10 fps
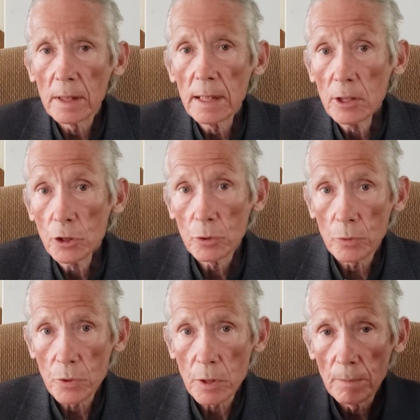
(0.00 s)

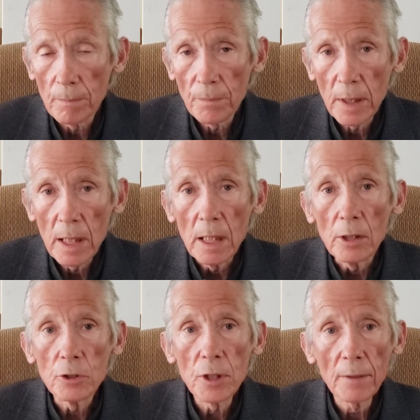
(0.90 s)
issues.
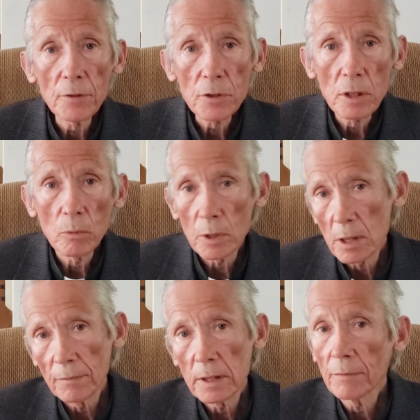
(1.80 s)
Jefferson was
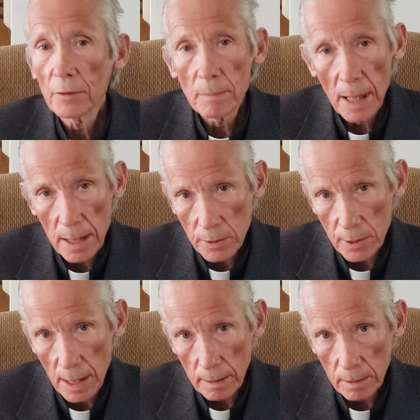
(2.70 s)
of a different
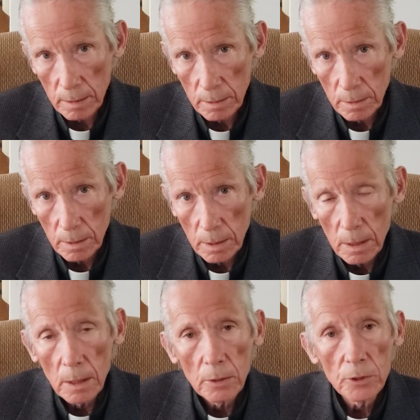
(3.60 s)
mindset.
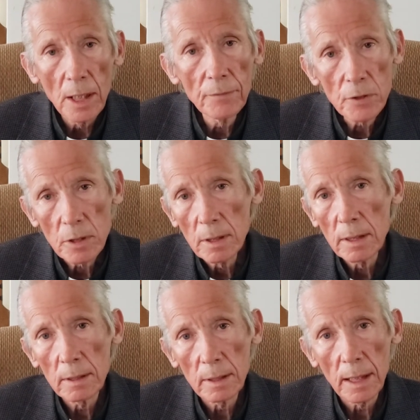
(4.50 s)
Jefferson
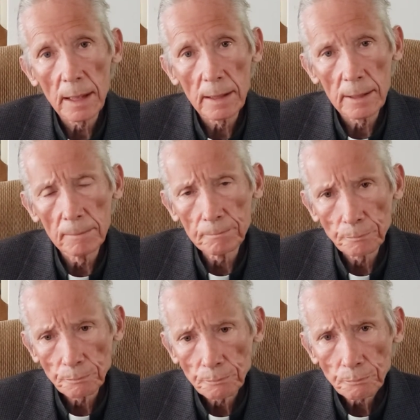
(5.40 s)
indicated
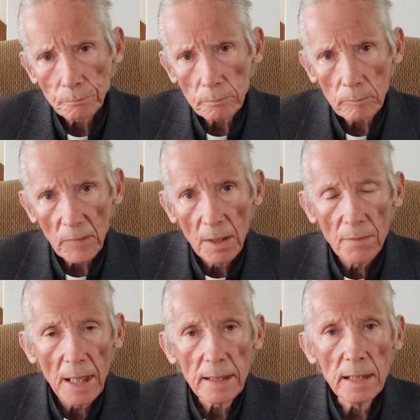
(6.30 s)

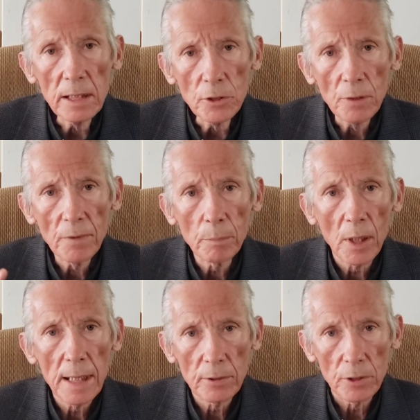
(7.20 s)
that each of the
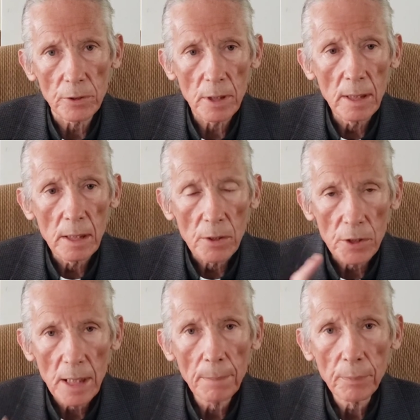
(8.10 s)
branches,
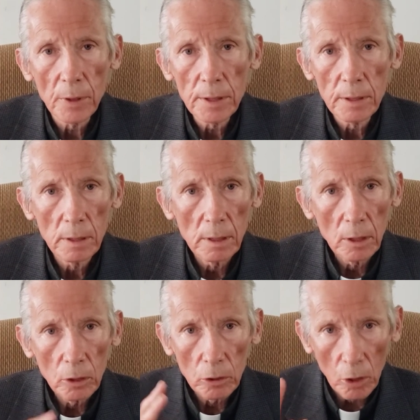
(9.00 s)
separate,
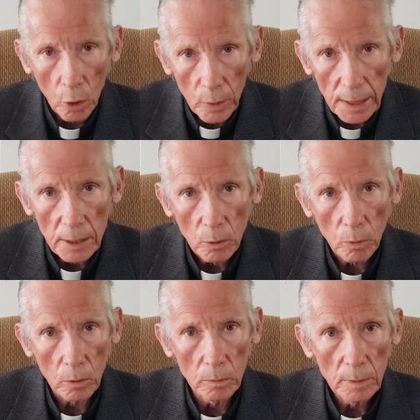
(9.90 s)

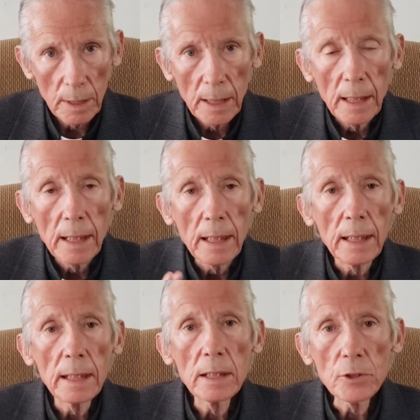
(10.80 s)
co-equal,
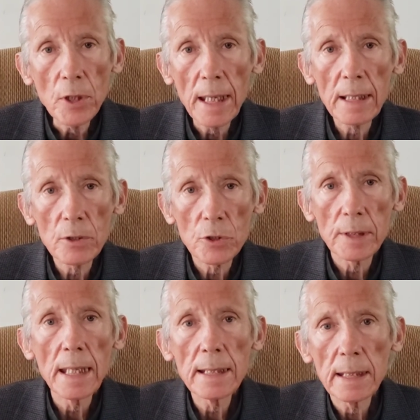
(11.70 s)
each had a
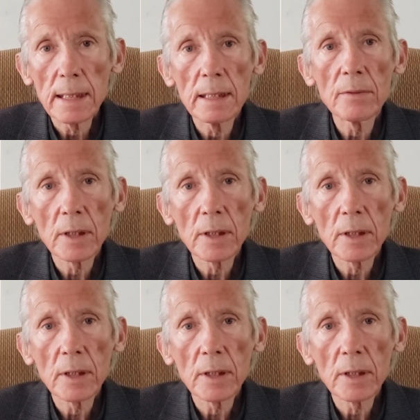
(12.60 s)
stake in the